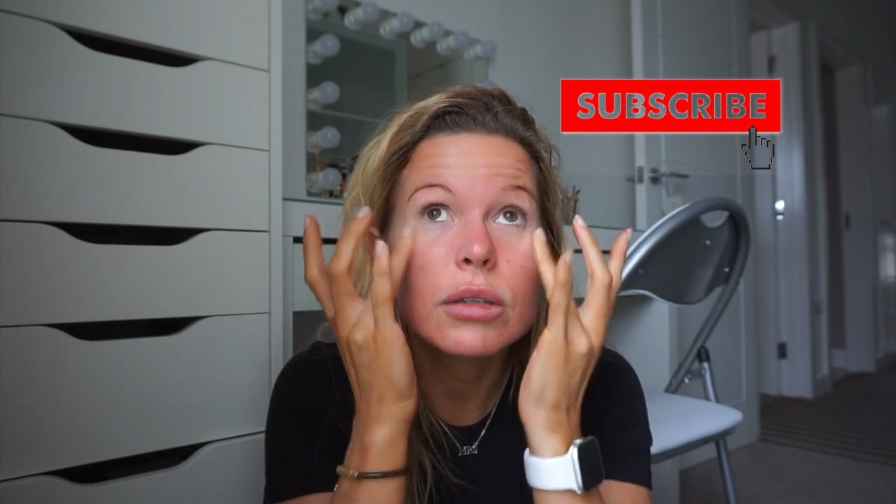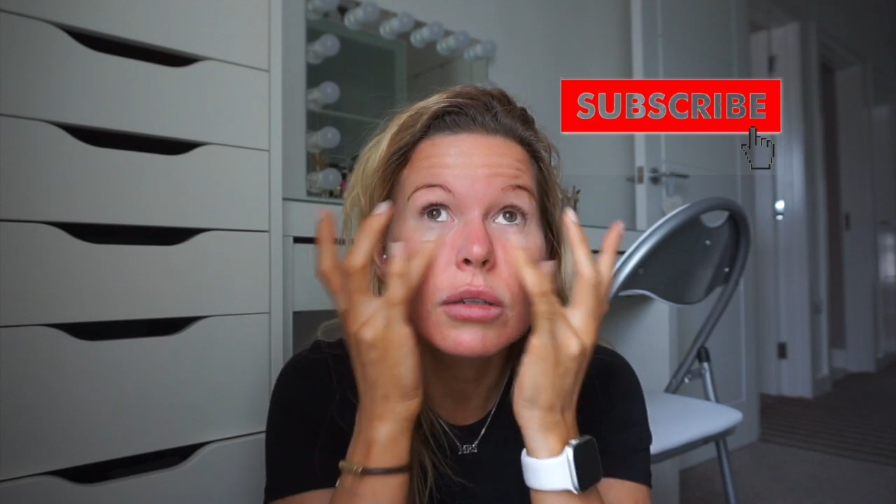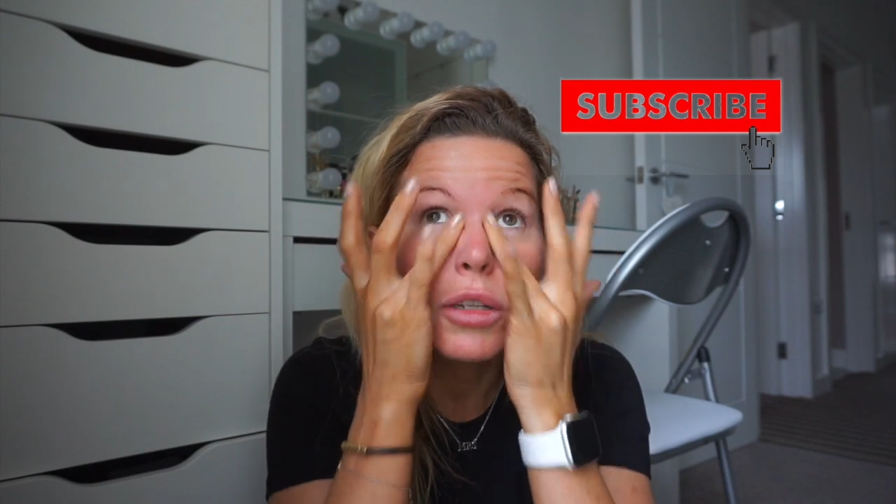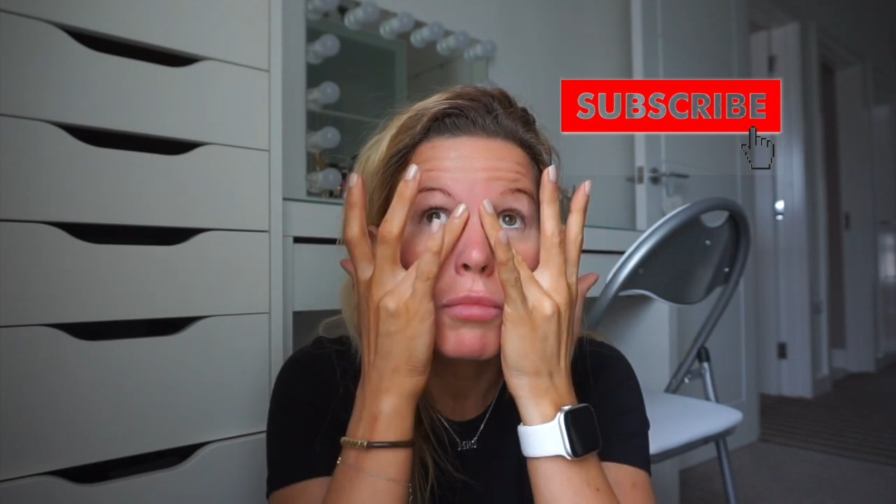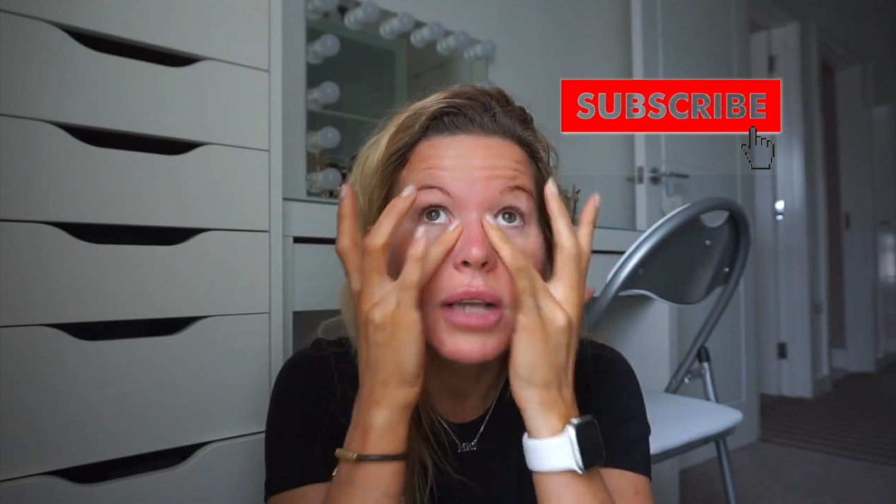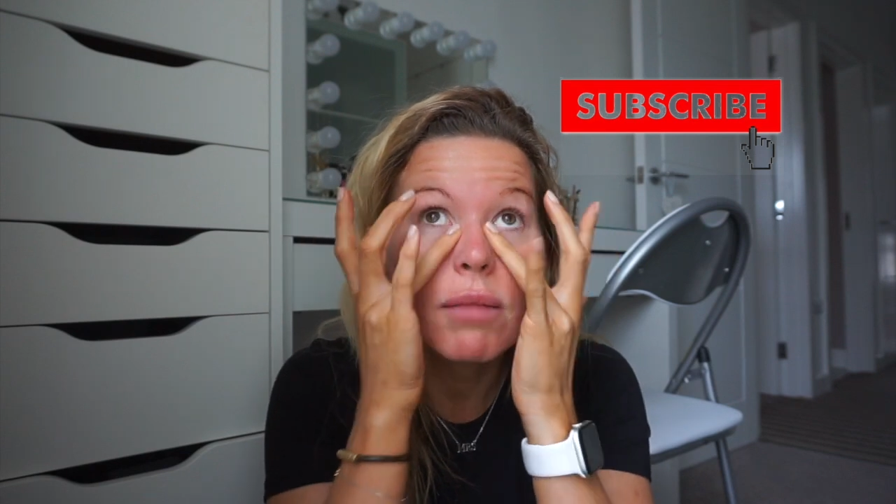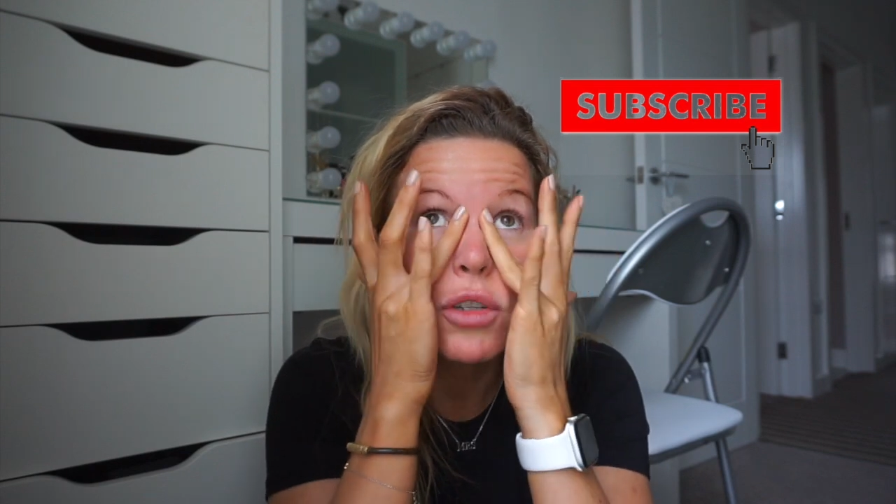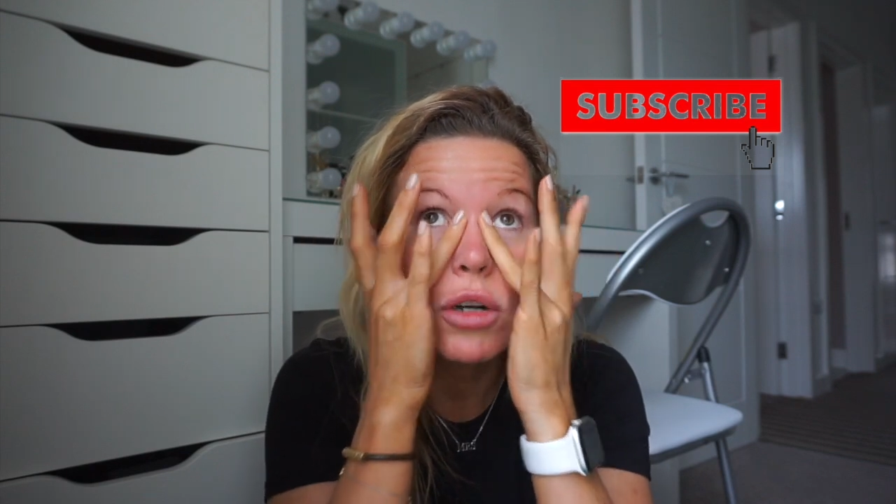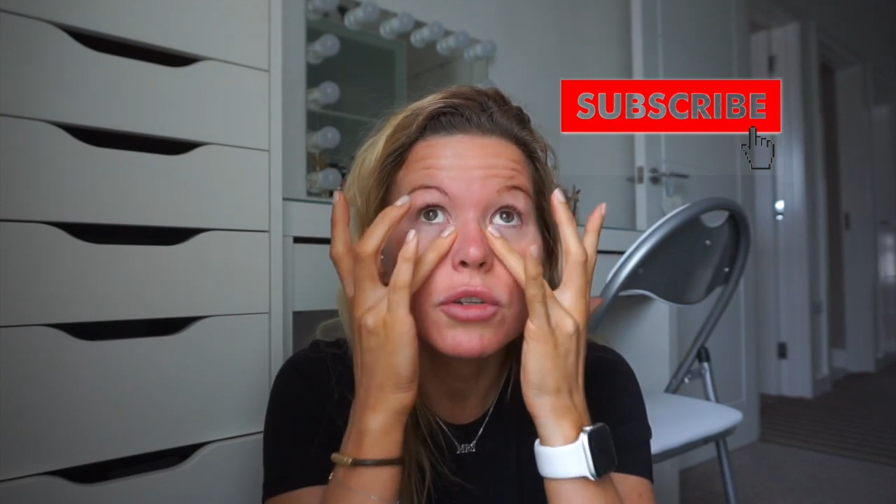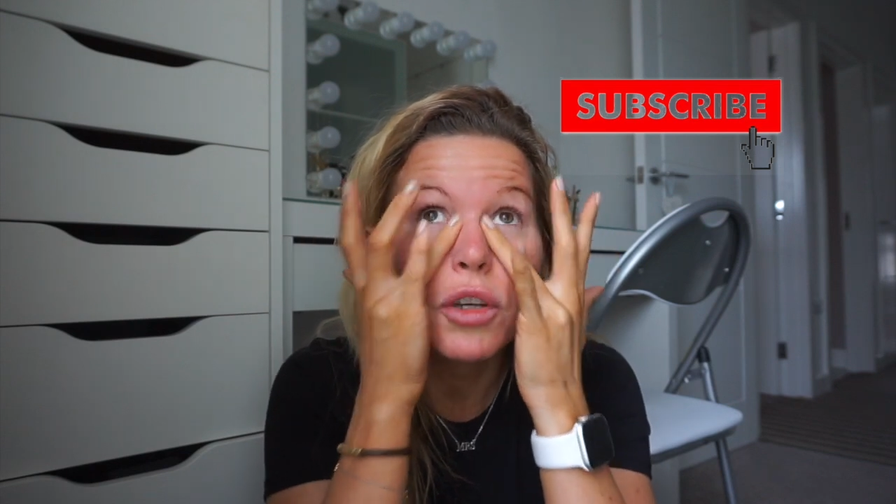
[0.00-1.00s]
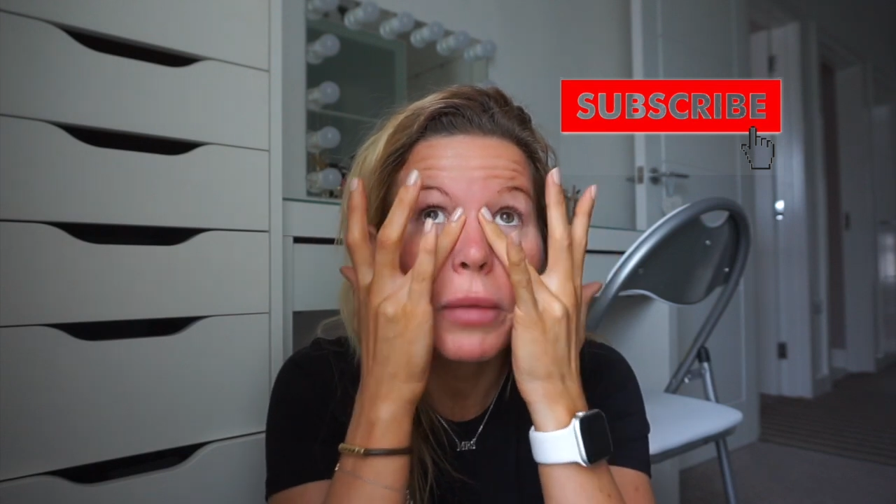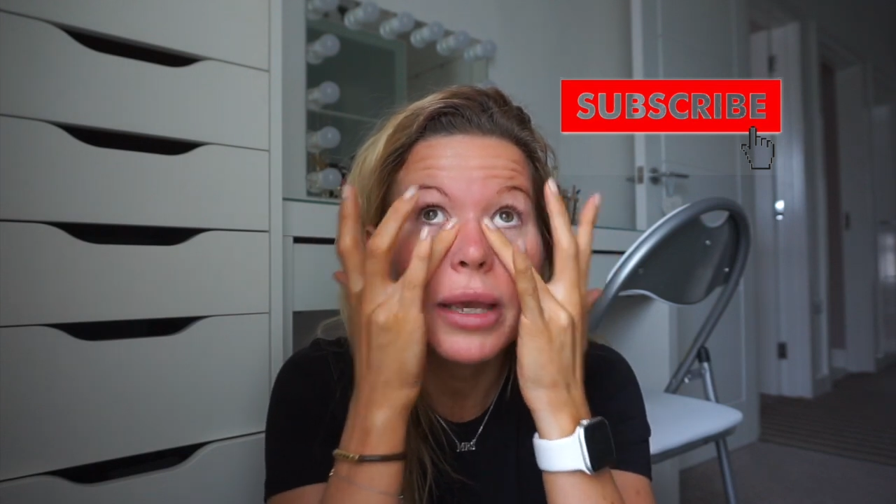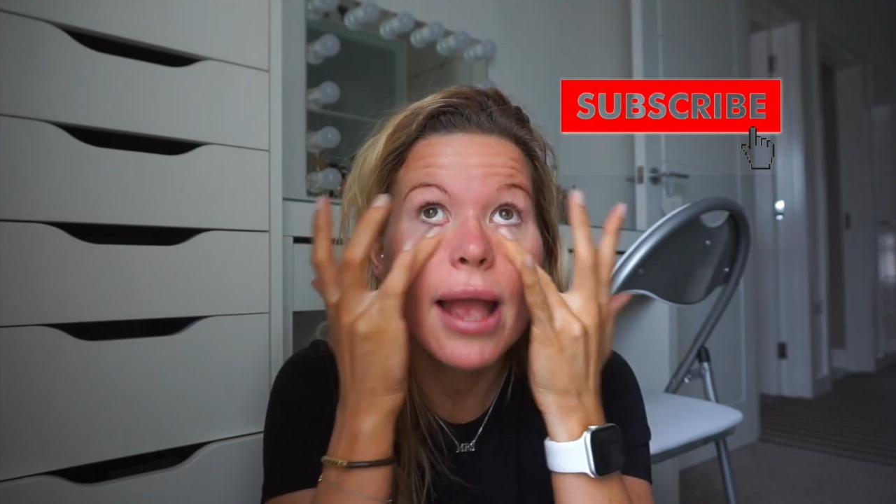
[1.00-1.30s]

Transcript: sometimes don't do me